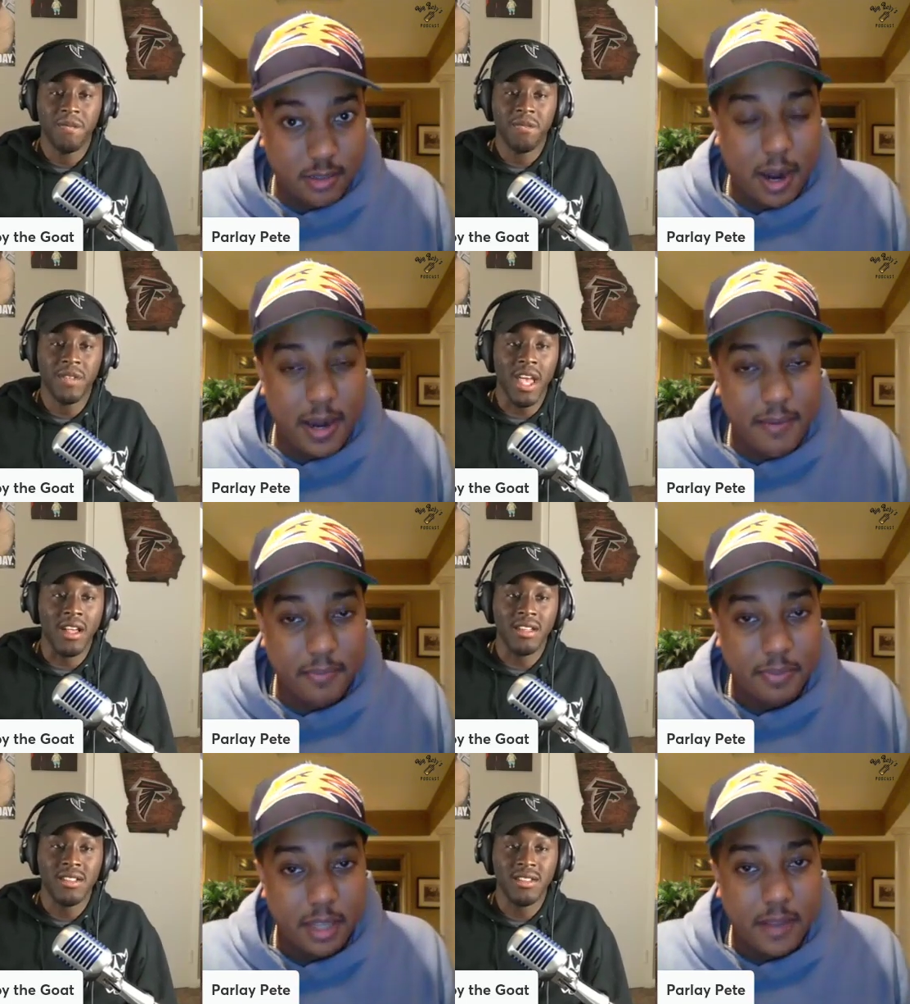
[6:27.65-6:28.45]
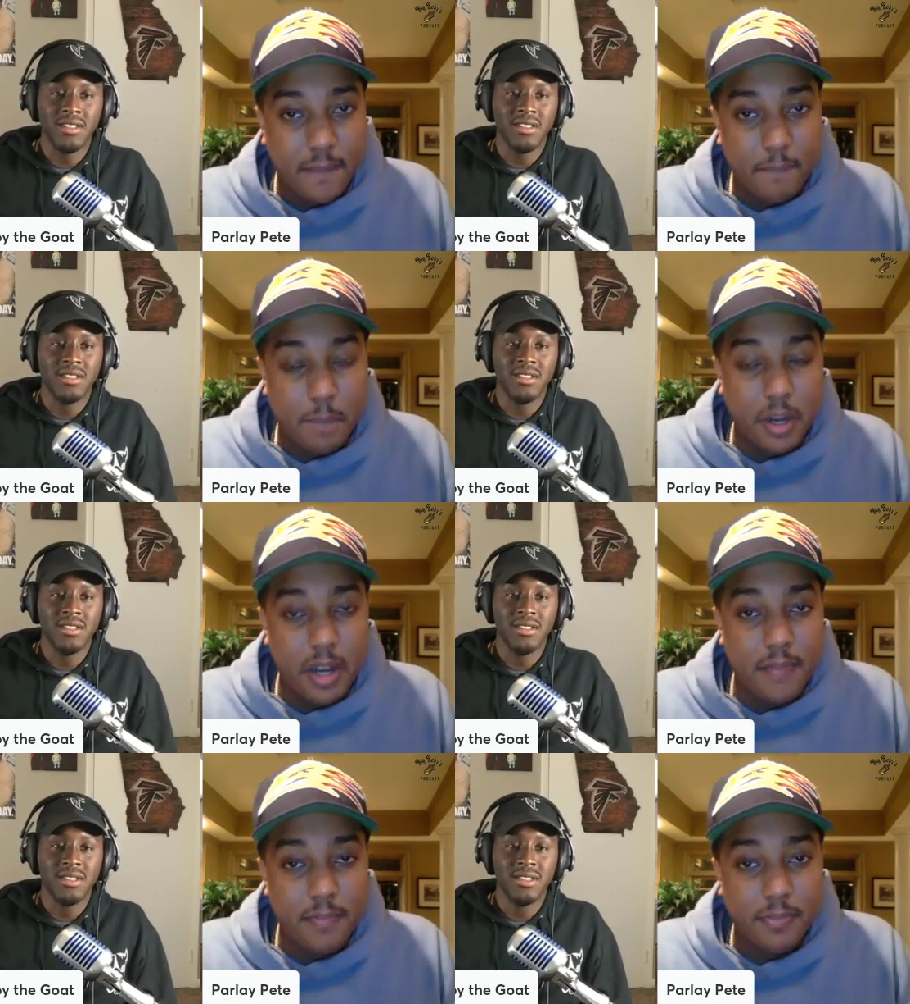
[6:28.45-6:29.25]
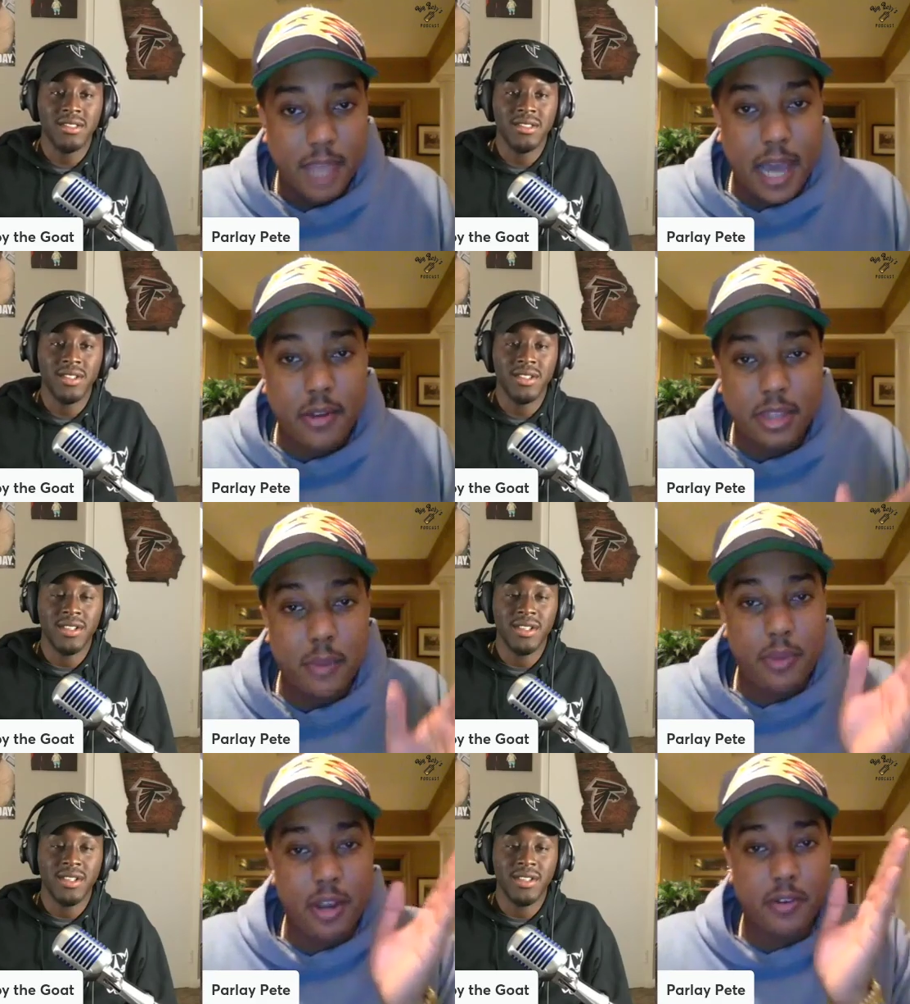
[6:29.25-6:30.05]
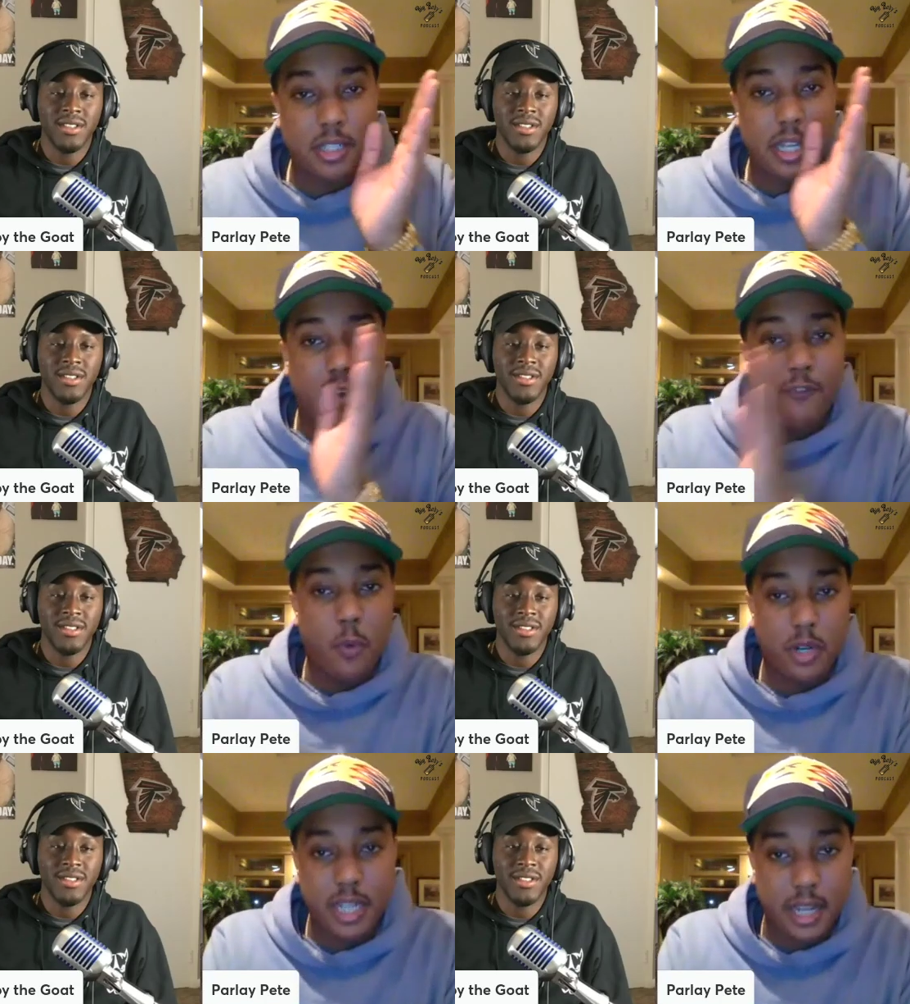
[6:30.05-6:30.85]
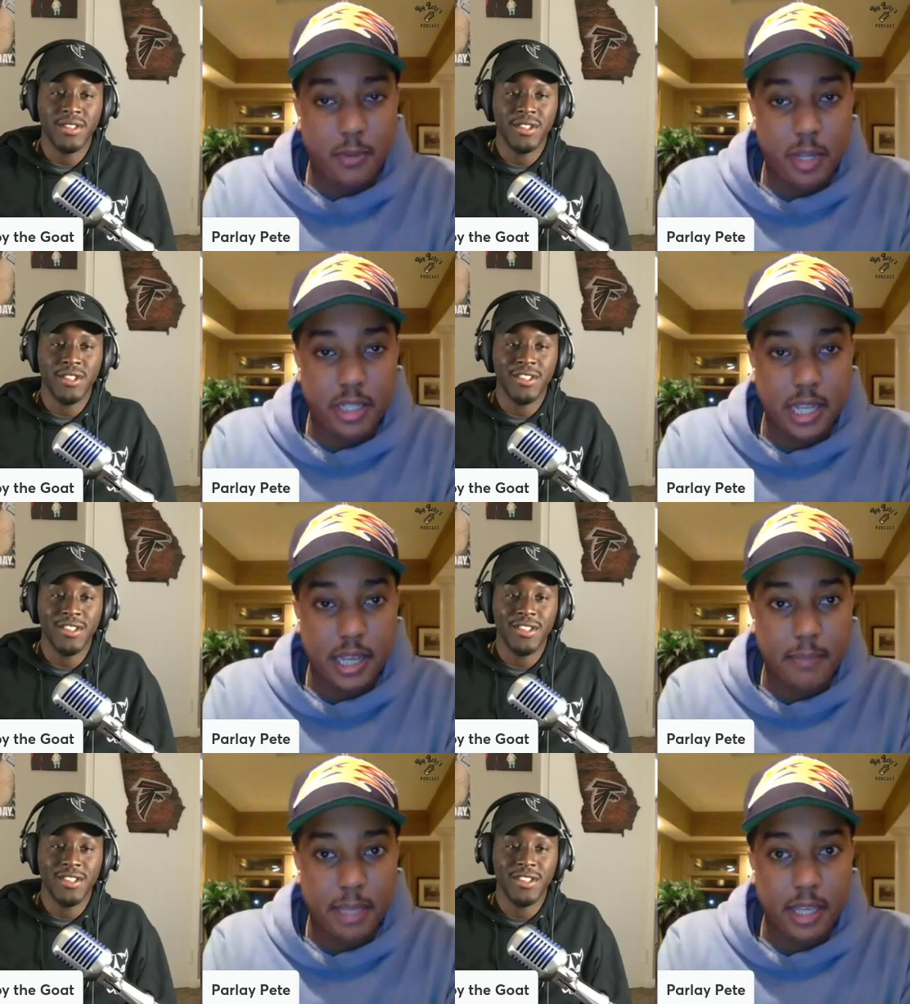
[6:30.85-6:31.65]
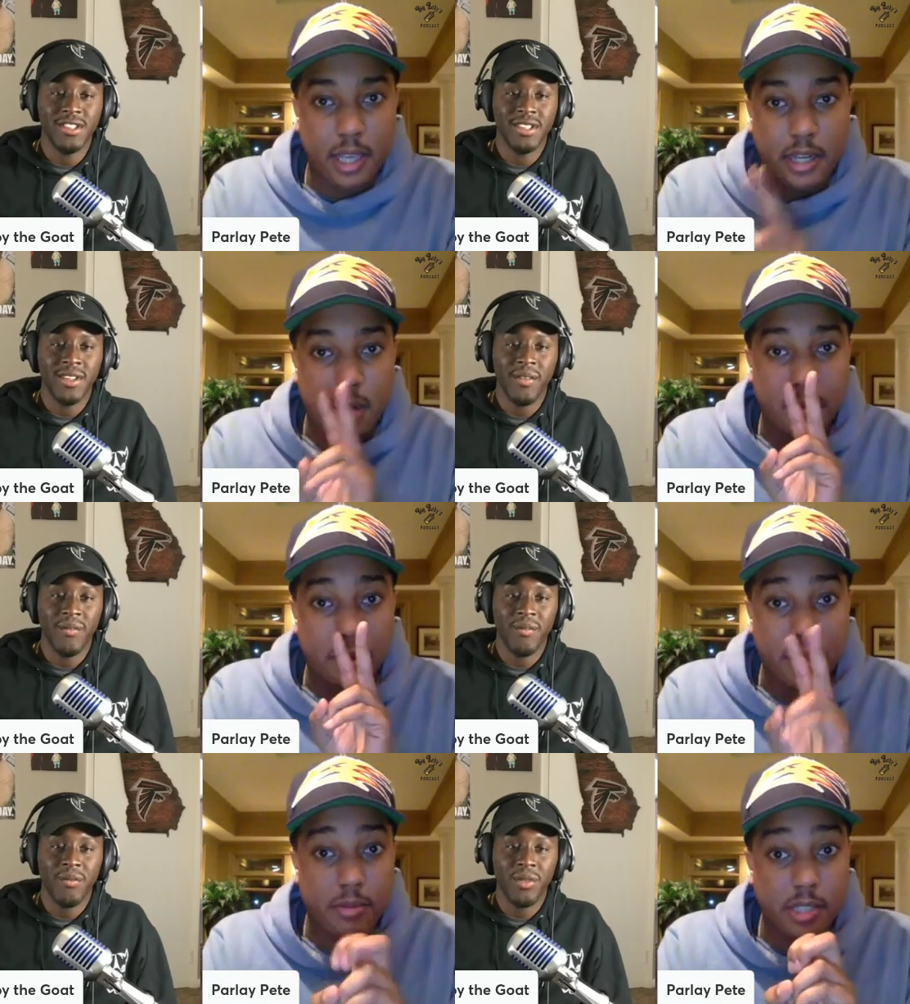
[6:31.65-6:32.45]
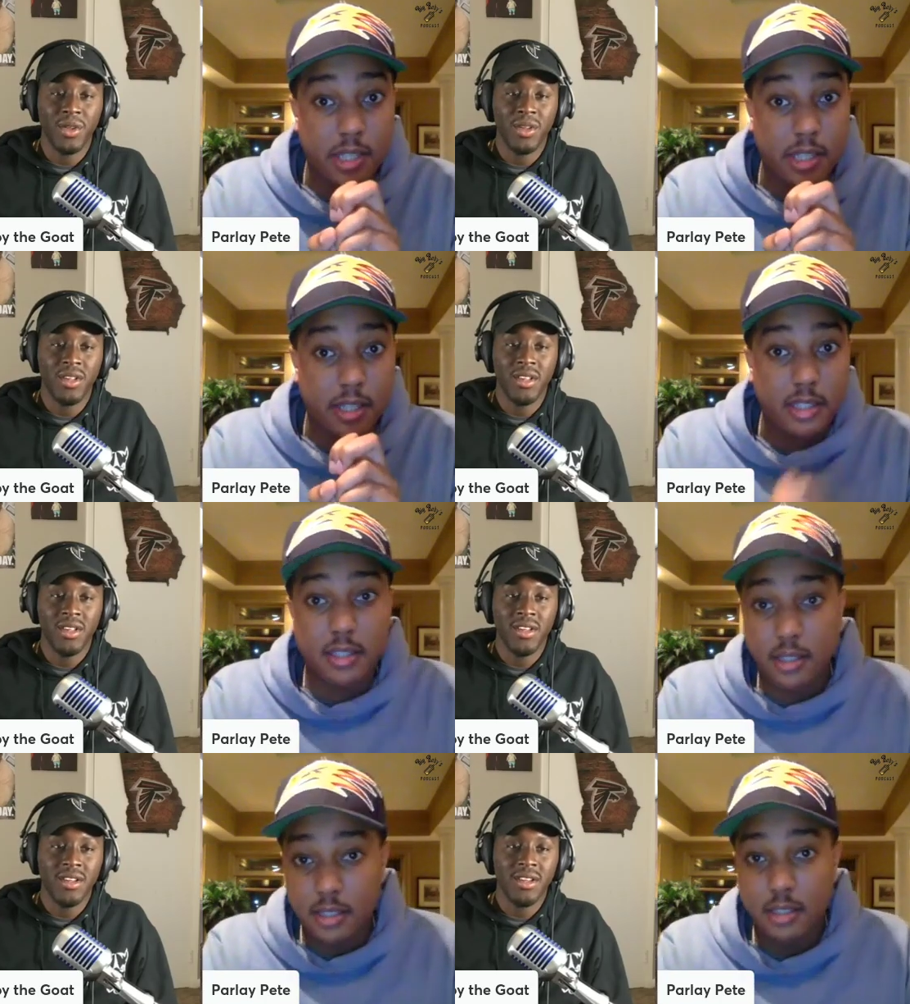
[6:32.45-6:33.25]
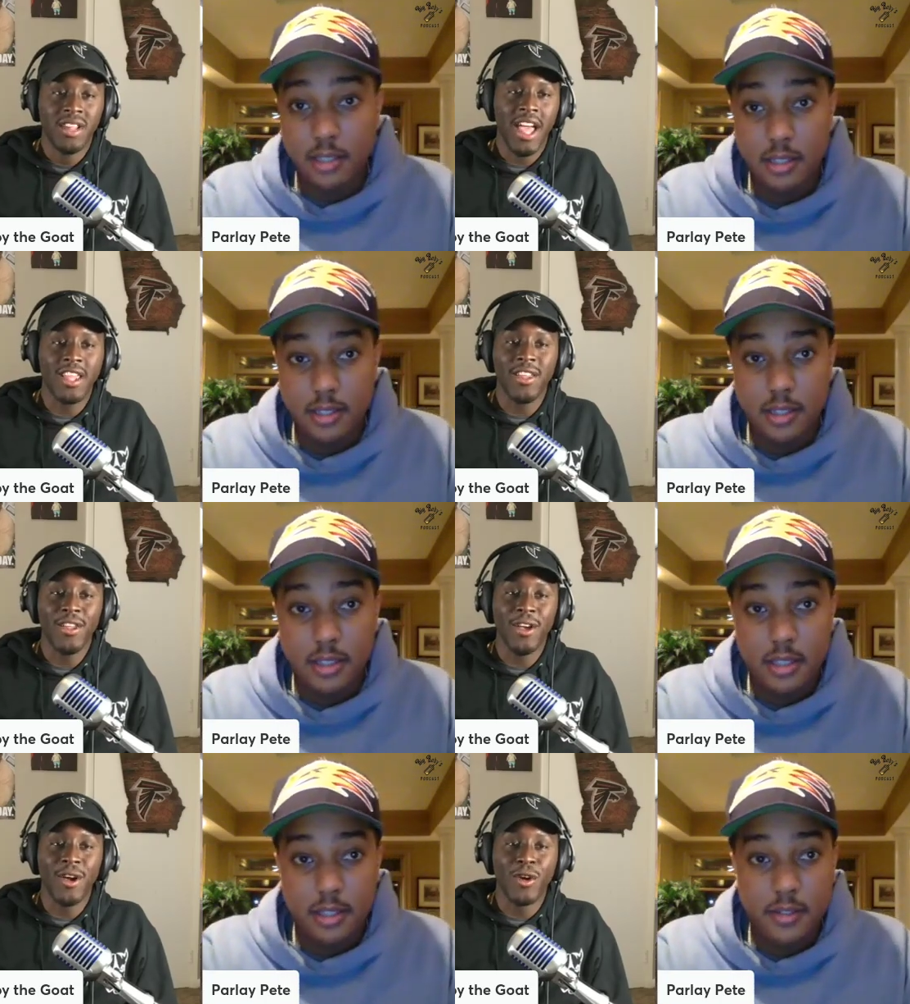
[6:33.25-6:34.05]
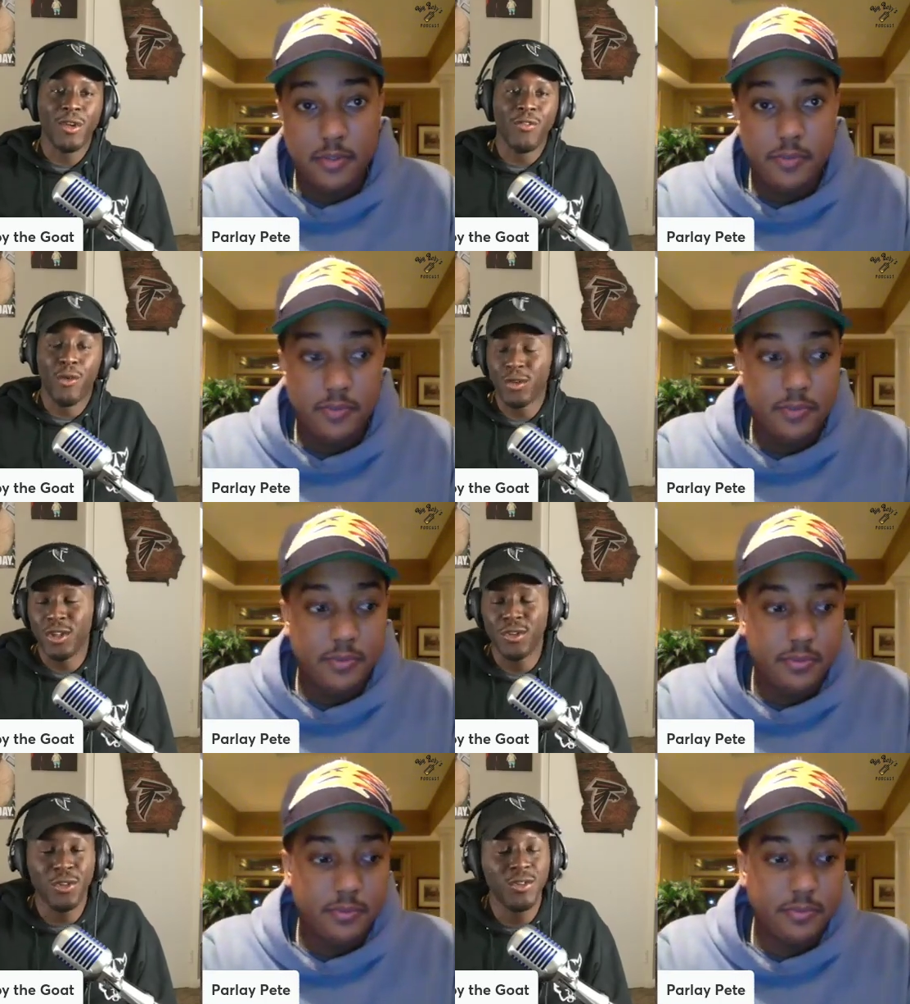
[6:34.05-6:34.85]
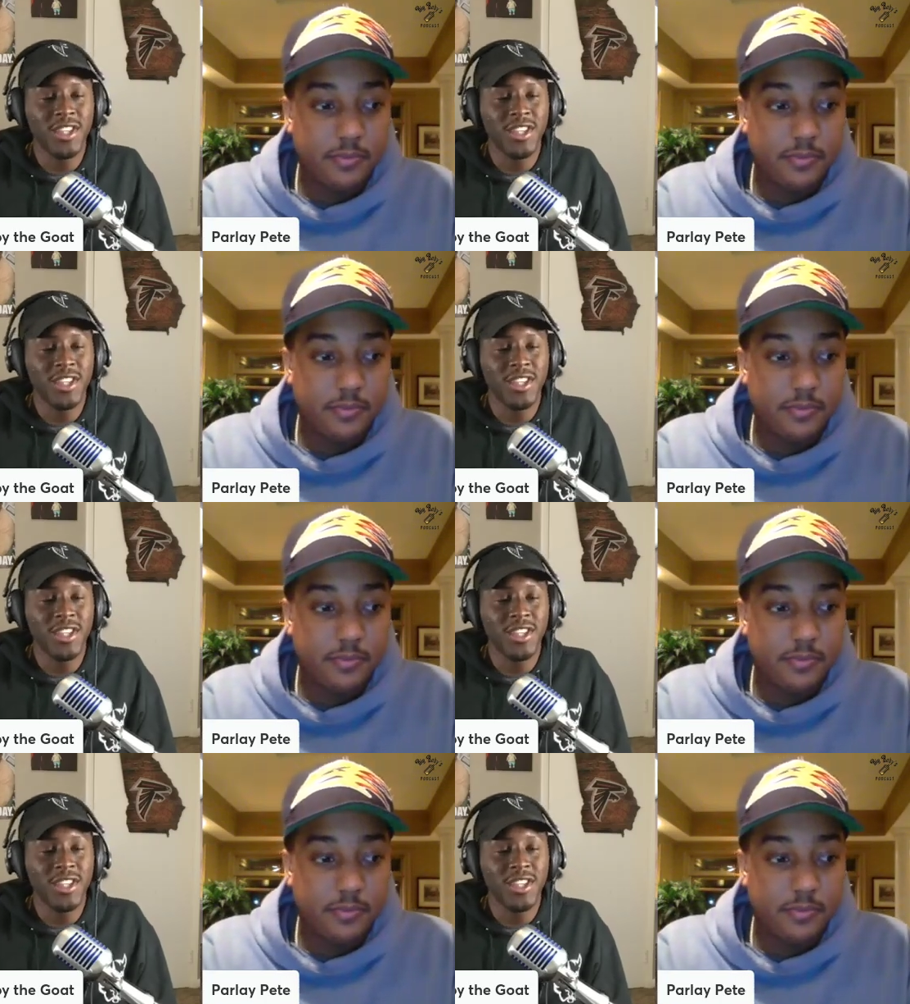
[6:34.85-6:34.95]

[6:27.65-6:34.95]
Speaker 1: right? Yeah. But I don't think we've ever seen a 14 win team be a number two seed.
Speaker 2: Like, hold on, a 14 and two